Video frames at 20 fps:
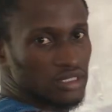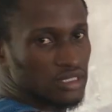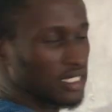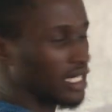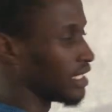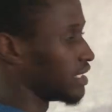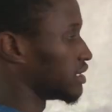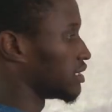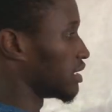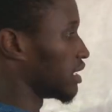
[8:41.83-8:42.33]

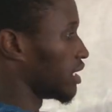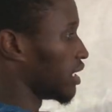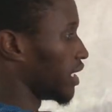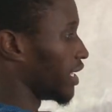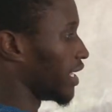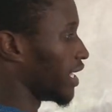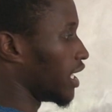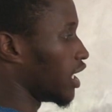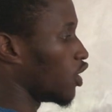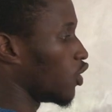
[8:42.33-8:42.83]
That is the
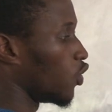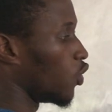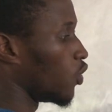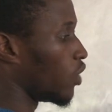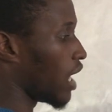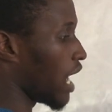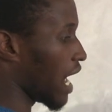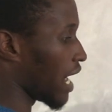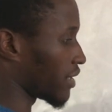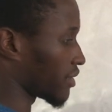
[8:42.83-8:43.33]

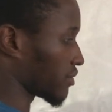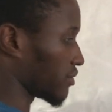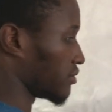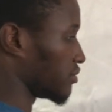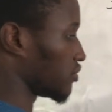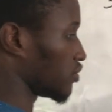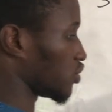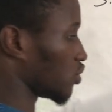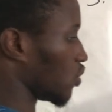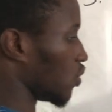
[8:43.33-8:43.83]

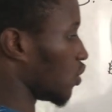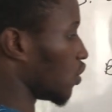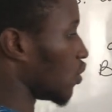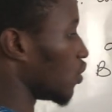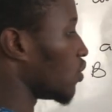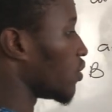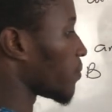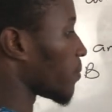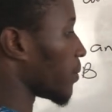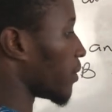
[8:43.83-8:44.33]
L-O-R.
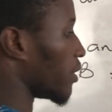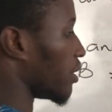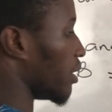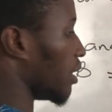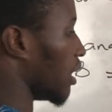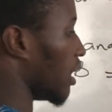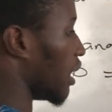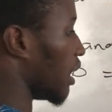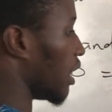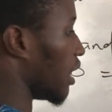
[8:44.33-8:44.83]
So
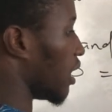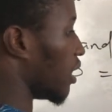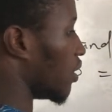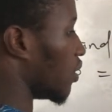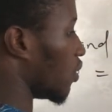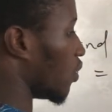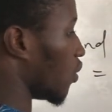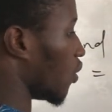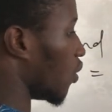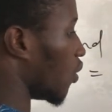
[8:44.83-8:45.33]

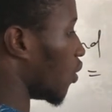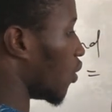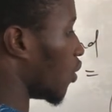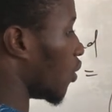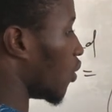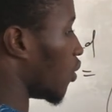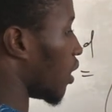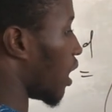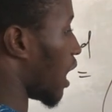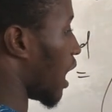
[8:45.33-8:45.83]

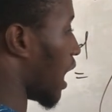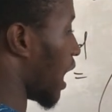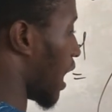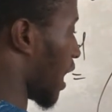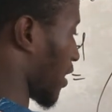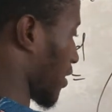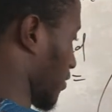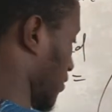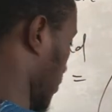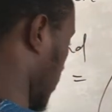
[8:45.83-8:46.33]

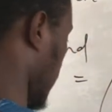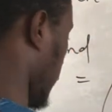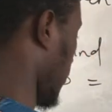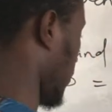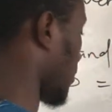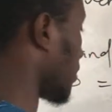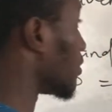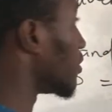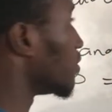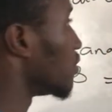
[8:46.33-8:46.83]
L-O-R.
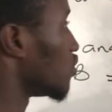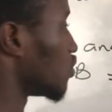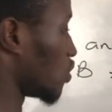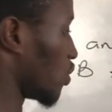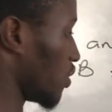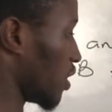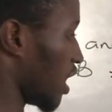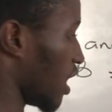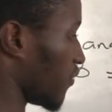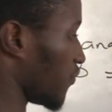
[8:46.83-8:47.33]
So
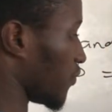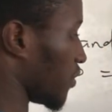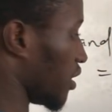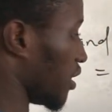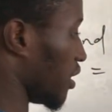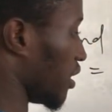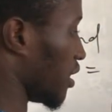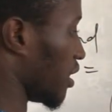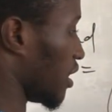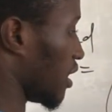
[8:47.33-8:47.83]
we have
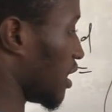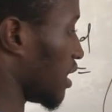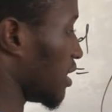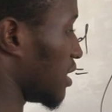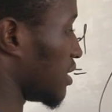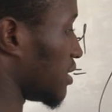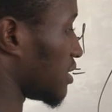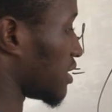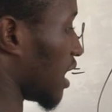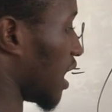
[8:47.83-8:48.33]

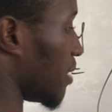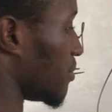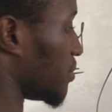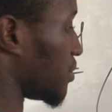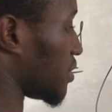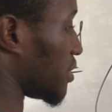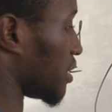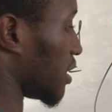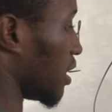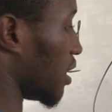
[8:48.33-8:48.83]
A
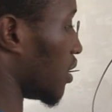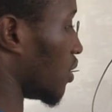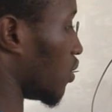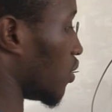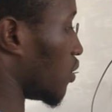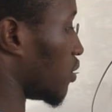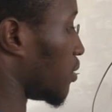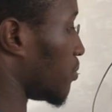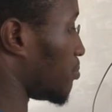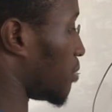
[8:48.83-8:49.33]
times
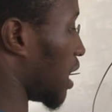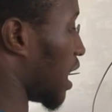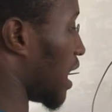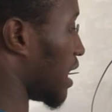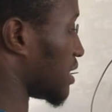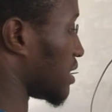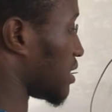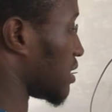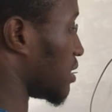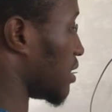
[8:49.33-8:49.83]
L
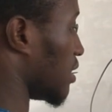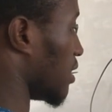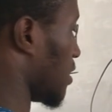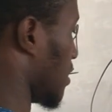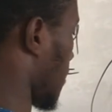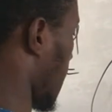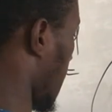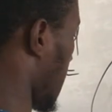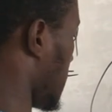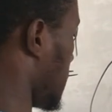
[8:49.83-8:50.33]
plus
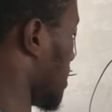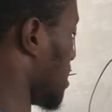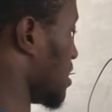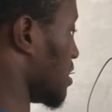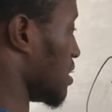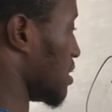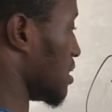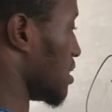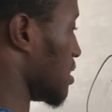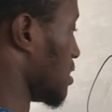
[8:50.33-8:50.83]

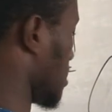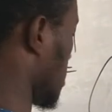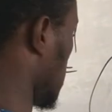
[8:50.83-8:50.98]
B